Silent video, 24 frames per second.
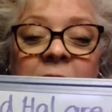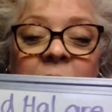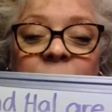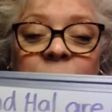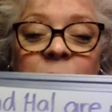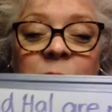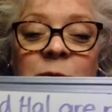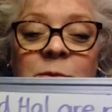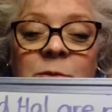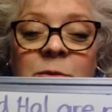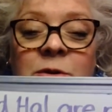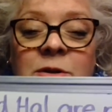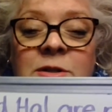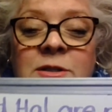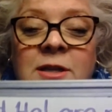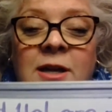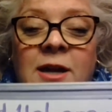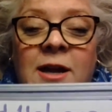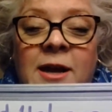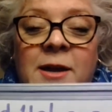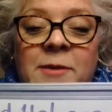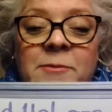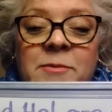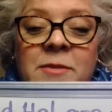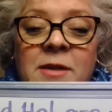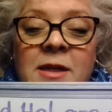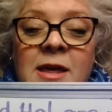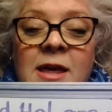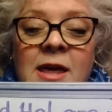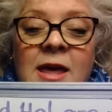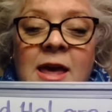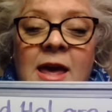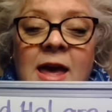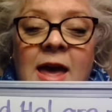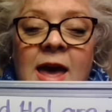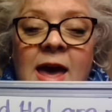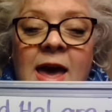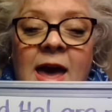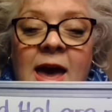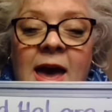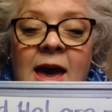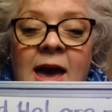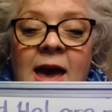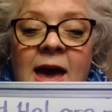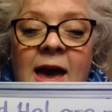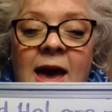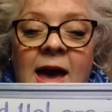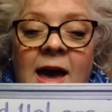that one more time.
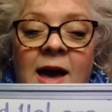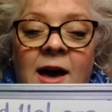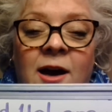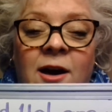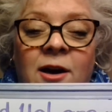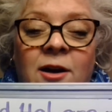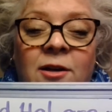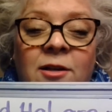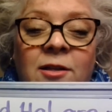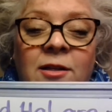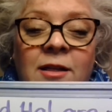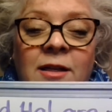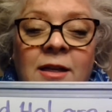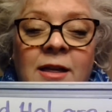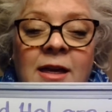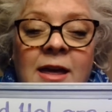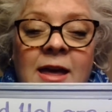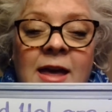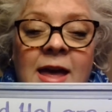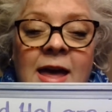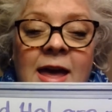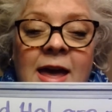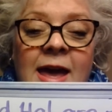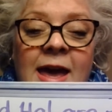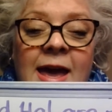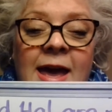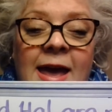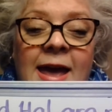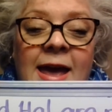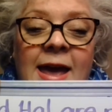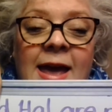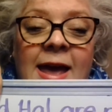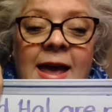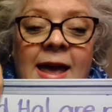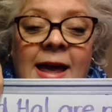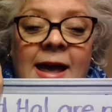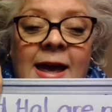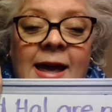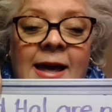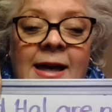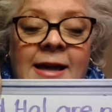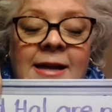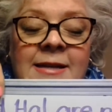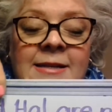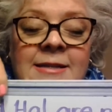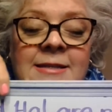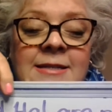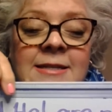Al
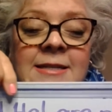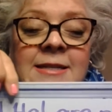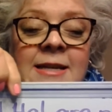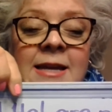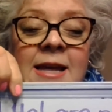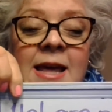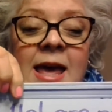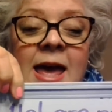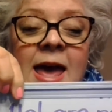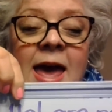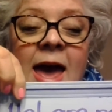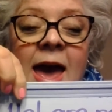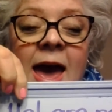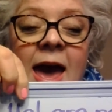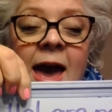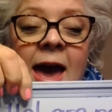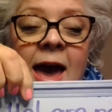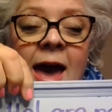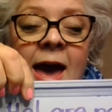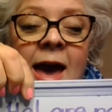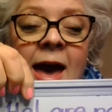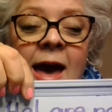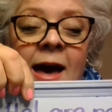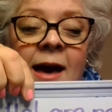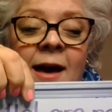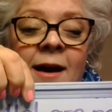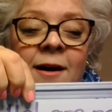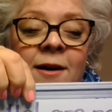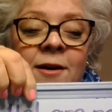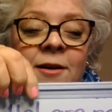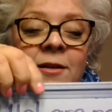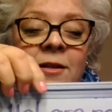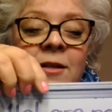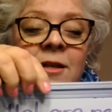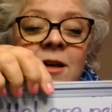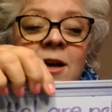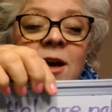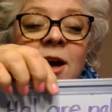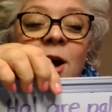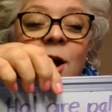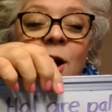and Hal